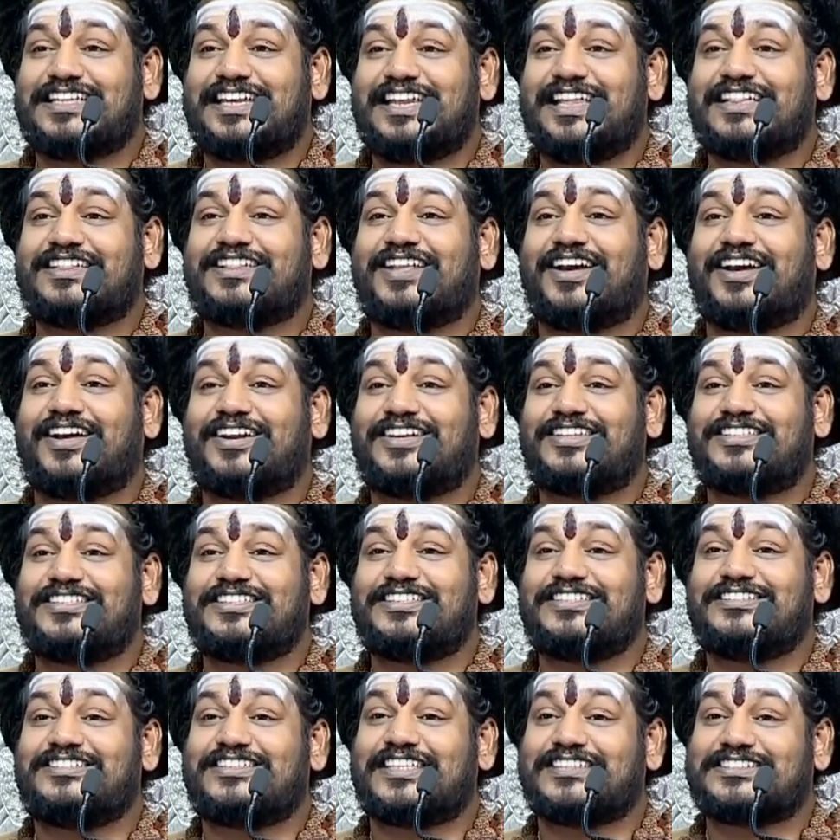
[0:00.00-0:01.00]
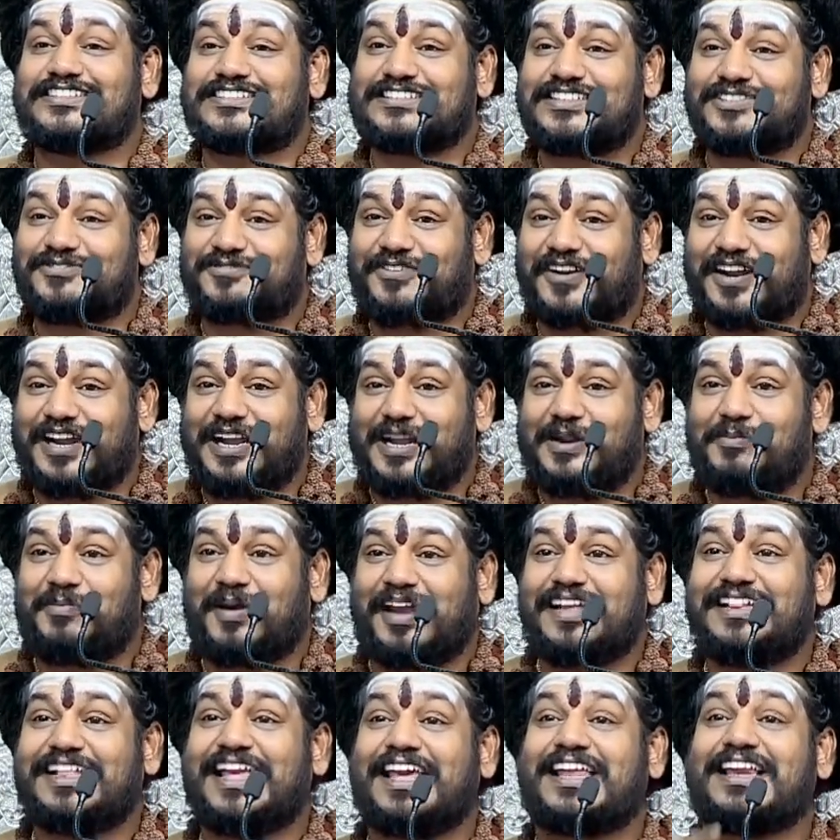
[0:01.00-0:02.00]
lethargy, justified
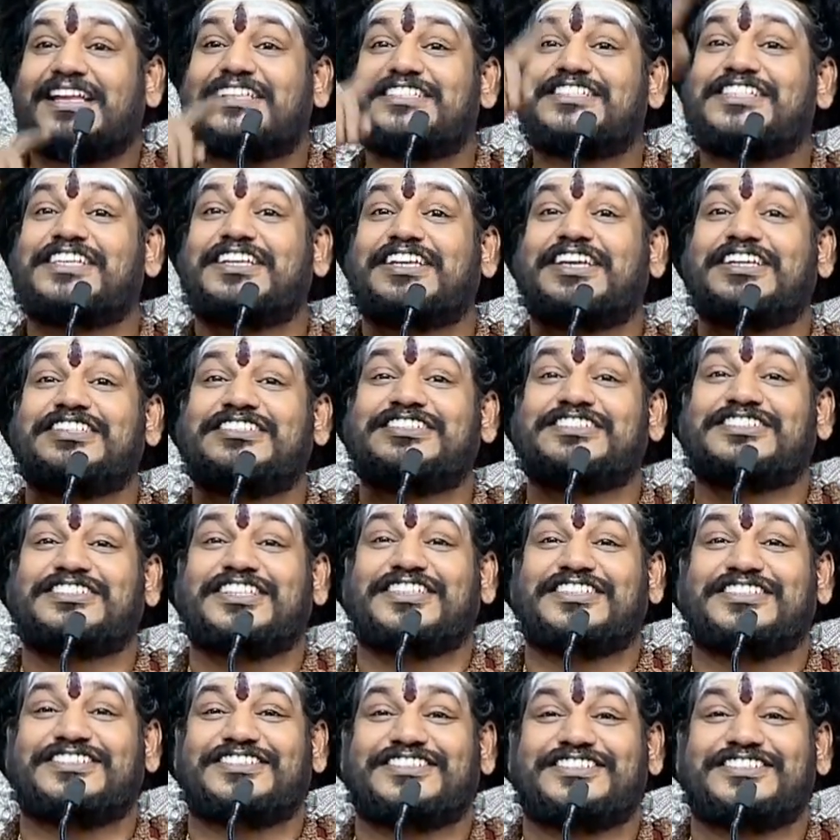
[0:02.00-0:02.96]
by their education.